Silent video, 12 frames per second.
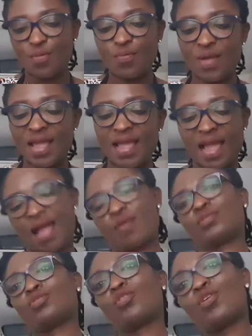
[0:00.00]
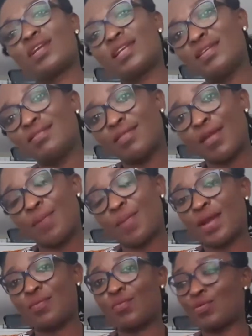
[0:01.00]
where I was cuddling them,
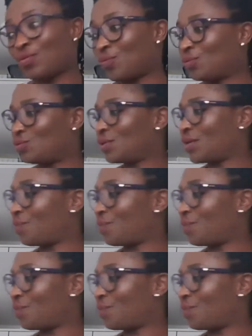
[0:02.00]
and we took a